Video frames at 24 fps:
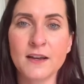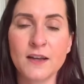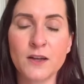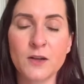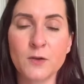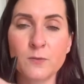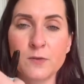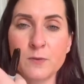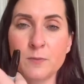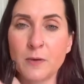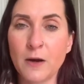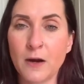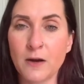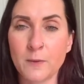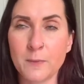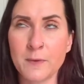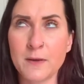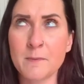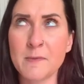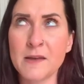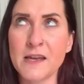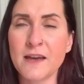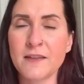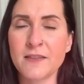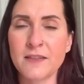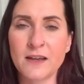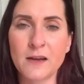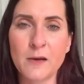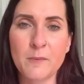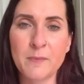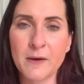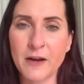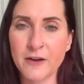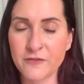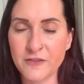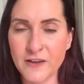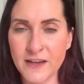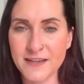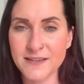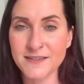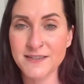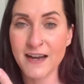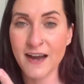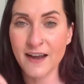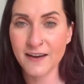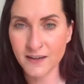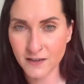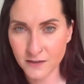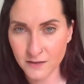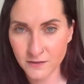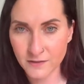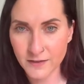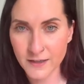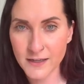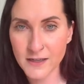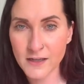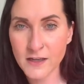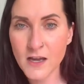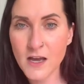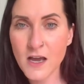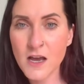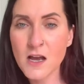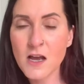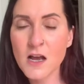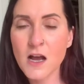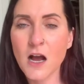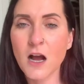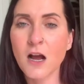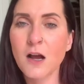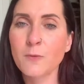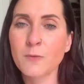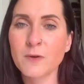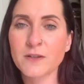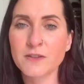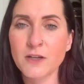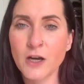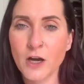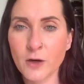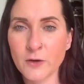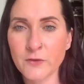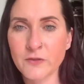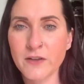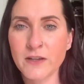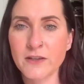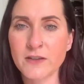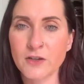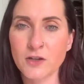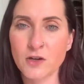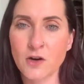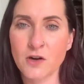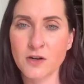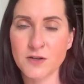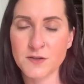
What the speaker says: it would probably be, I think, a buffet technically. With COVID, there are